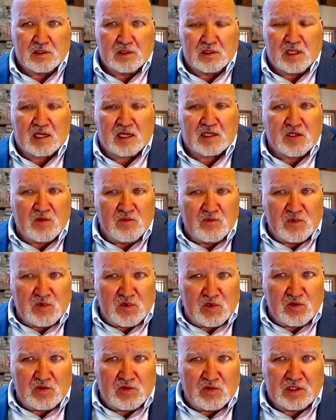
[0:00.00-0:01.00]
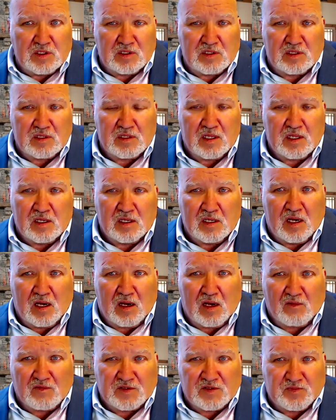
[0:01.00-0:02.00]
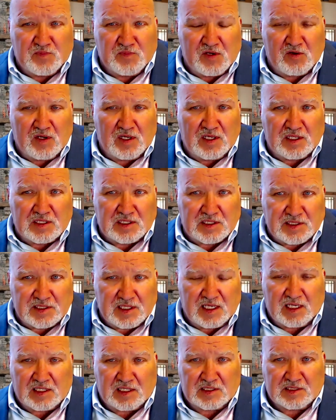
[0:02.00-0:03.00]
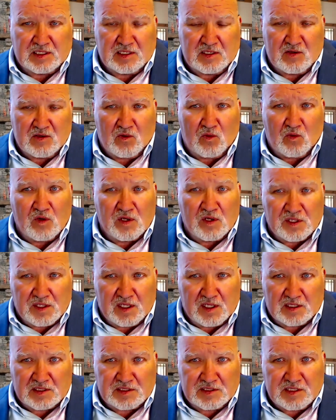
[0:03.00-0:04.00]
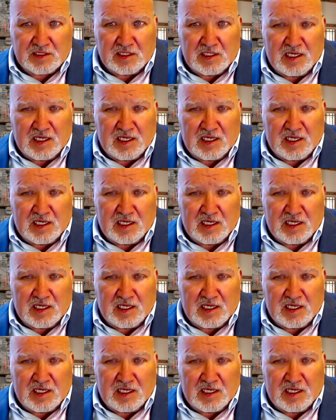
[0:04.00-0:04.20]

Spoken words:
That communion of spirit and saints with us